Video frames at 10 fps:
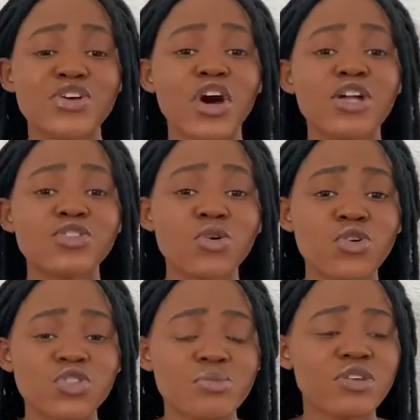God,
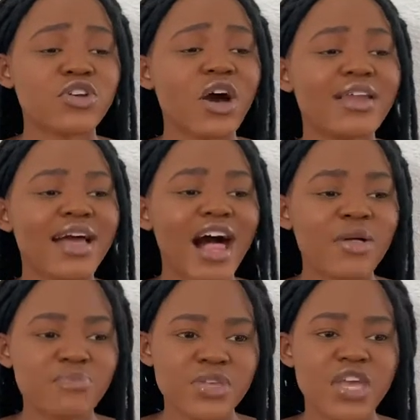talk to me. God,
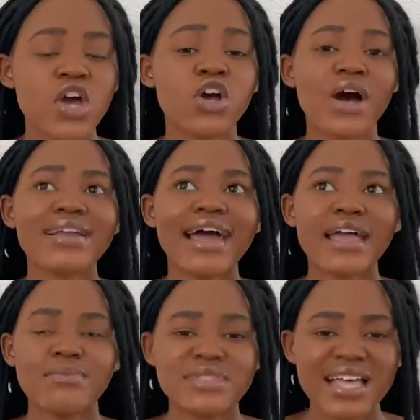help me. God, I
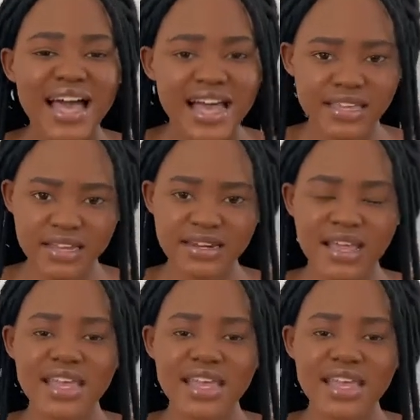am tired.